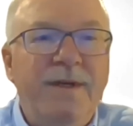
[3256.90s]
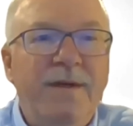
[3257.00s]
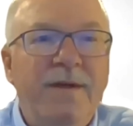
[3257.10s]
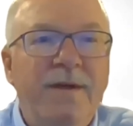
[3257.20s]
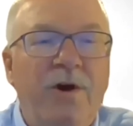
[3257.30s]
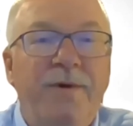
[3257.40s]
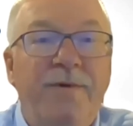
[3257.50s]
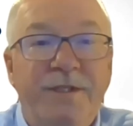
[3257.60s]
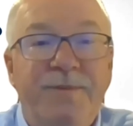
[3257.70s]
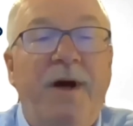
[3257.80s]
open
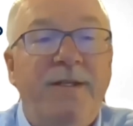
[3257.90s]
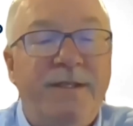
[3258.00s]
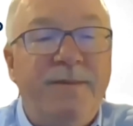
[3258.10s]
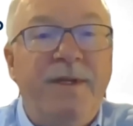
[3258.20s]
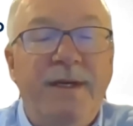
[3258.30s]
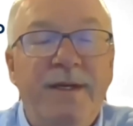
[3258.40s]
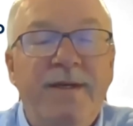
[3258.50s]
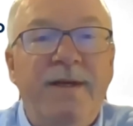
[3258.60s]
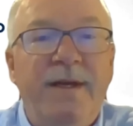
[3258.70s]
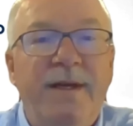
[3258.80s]
responsibly.
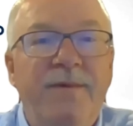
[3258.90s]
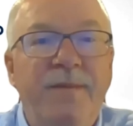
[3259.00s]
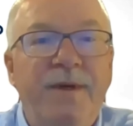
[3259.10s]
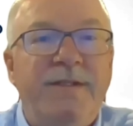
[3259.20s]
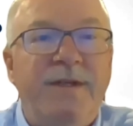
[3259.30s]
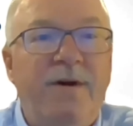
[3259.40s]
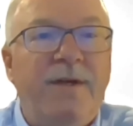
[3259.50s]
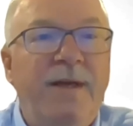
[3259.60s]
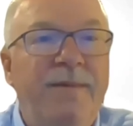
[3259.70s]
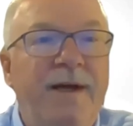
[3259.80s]
And we must all
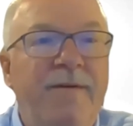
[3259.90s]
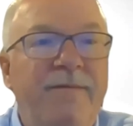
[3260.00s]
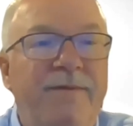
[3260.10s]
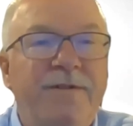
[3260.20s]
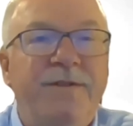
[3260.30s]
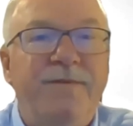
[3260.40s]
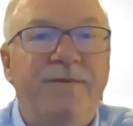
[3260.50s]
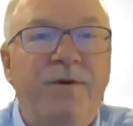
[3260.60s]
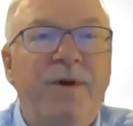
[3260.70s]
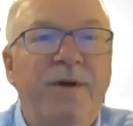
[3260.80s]
keep that first and
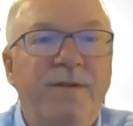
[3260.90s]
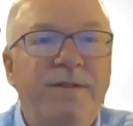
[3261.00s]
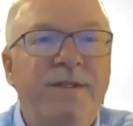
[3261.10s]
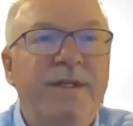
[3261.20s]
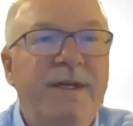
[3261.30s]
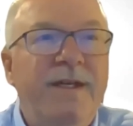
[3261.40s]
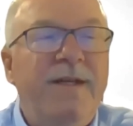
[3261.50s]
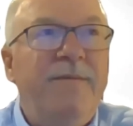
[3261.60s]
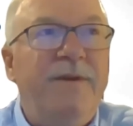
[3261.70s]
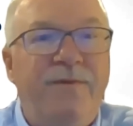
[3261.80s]
foremost
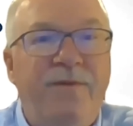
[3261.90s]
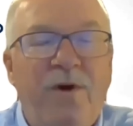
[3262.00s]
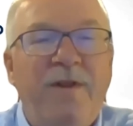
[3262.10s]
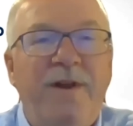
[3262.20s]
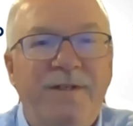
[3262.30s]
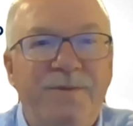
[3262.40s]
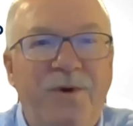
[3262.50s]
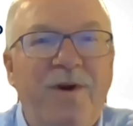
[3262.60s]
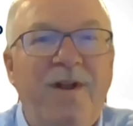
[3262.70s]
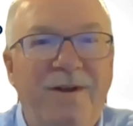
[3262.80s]
before there is
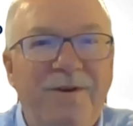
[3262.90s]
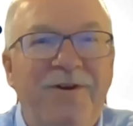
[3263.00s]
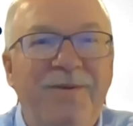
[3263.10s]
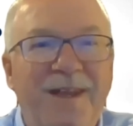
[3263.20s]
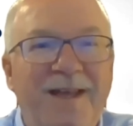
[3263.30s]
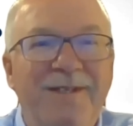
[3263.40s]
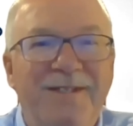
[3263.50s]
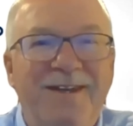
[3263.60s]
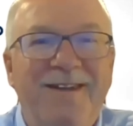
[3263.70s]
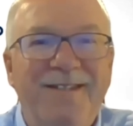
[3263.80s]
more long-term damage
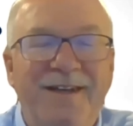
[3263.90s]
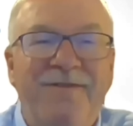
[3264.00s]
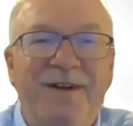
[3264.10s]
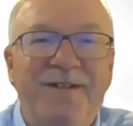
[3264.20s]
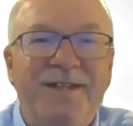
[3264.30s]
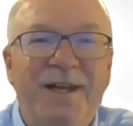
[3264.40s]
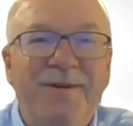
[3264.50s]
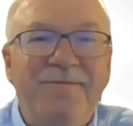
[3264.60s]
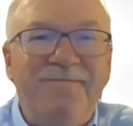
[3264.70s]
done. Is that a fair statement?